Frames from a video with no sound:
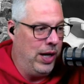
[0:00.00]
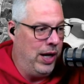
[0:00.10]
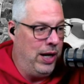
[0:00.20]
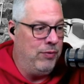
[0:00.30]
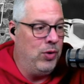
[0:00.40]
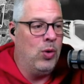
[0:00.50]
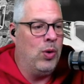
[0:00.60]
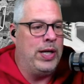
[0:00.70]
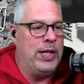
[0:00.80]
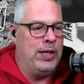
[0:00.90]
I have no
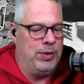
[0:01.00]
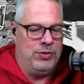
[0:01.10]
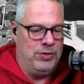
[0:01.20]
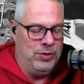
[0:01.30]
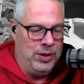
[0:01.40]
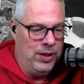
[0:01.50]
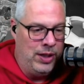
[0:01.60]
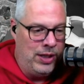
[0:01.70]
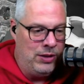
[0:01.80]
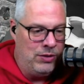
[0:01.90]
idea what he's doing.
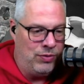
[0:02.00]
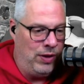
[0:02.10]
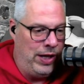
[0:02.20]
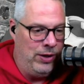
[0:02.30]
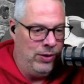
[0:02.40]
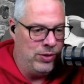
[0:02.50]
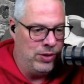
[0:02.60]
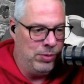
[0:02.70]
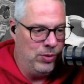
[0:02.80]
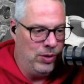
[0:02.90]
He's flying out to the
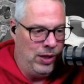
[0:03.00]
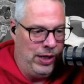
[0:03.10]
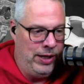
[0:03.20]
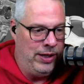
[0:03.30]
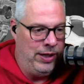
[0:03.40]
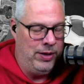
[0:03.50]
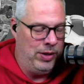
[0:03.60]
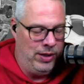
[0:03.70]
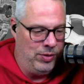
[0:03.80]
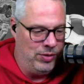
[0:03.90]
blue line, and it
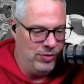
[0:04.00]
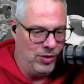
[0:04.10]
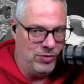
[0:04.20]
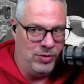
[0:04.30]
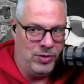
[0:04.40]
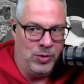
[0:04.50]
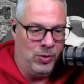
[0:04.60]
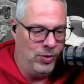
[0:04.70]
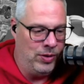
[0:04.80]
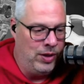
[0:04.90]
results in a
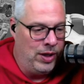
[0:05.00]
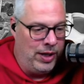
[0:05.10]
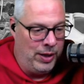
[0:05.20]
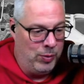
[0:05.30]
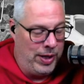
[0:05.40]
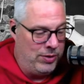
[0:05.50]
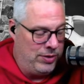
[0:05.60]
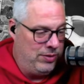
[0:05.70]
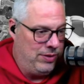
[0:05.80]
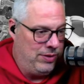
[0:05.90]
goal, and we're down
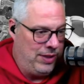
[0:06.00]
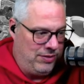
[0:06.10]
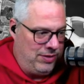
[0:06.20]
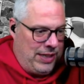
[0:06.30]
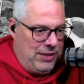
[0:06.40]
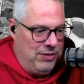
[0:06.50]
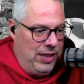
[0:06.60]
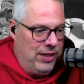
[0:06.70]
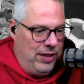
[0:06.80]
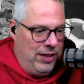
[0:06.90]
10 seconds
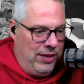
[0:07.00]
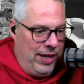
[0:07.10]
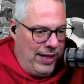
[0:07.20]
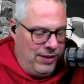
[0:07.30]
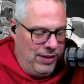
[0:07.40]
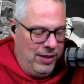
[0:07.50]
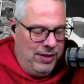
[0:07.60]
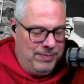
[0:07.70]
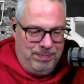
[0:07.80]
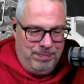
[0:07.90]
in, and
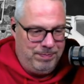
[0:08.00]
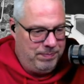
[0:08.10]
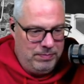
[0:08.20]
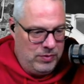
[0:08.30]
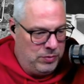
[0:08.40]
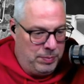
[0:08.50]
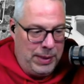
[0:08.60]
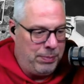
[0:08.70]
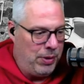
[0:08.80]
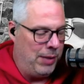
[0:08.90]
it's been a
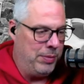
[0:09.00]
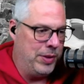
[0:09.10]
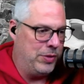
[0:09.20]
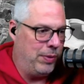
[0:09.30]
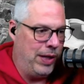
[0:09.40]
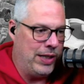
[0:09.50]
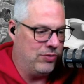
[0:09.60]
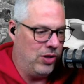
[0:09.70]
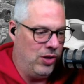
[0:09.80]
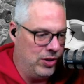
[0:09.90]
problem that's plagued us
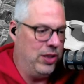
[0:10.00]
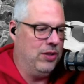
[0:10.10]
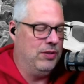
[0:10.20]
all year.